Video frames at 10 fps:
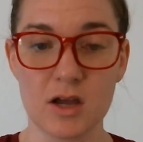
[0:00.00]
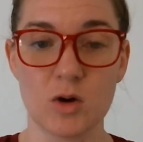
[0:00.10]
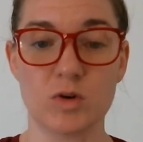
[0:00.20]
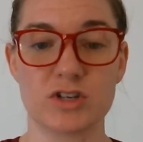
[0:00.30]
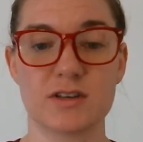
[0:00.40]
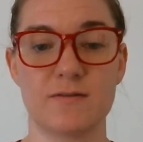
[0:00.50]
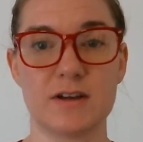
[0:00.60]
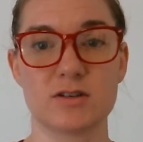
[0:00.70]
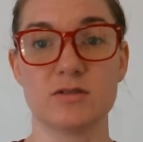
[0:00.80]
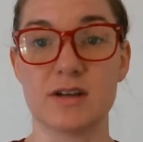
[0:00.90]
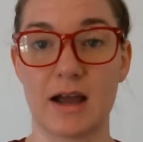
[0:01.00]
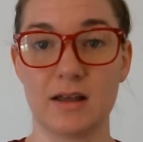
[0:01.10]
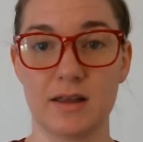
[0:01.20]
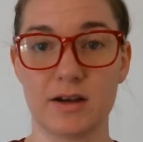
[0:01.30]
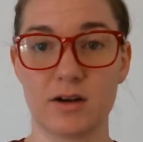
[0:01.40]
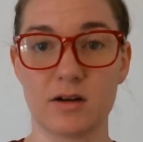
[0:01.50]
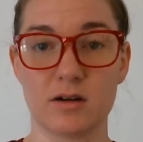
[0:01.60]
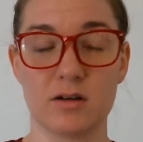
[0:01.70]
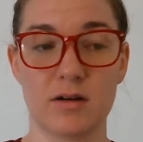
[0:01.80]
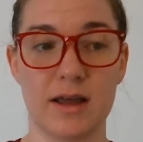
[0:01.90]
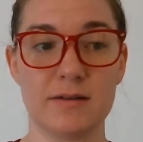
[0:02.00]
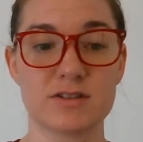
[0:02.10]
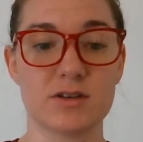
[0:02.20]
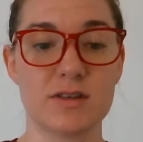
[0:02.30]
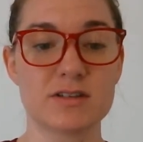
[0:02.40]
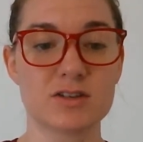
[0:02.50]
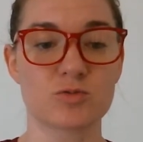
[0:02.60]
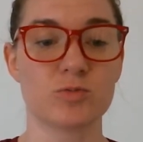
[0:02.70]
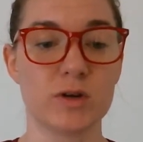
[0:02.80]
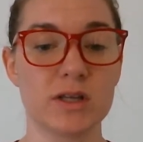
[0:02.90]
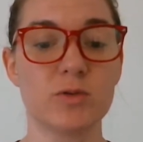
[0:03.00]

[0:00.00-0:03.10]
which is a vasodilator. Okay, so this is really,